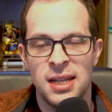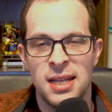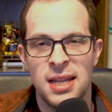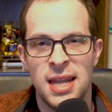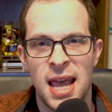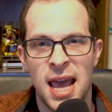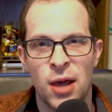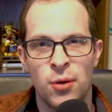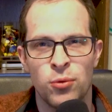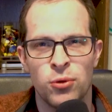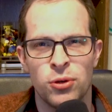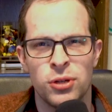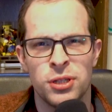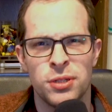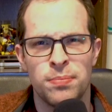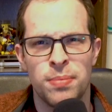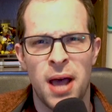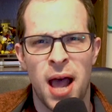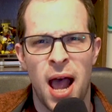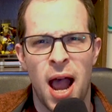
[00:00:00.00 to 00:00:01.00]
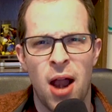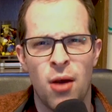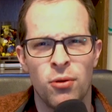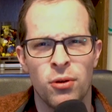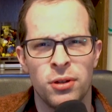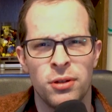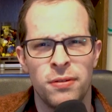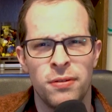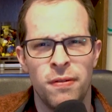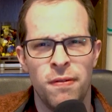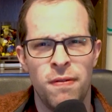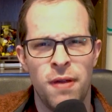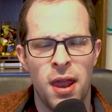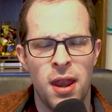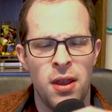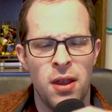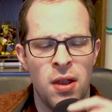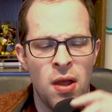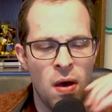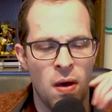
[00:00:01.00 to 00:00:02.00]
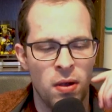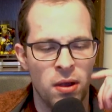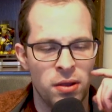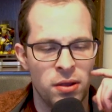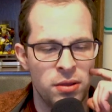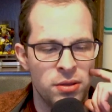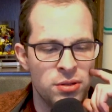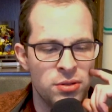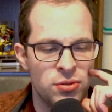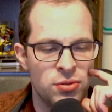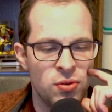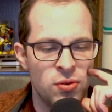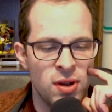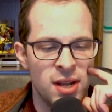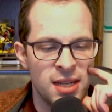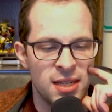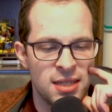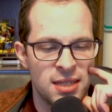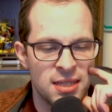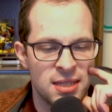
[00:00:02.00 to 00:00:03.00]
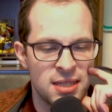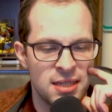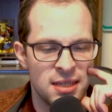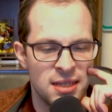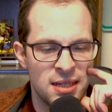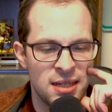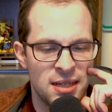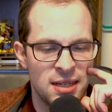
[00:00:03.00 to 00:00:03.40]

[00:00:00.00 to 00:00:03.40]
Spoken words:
downward spiral to fentanyl on the streets.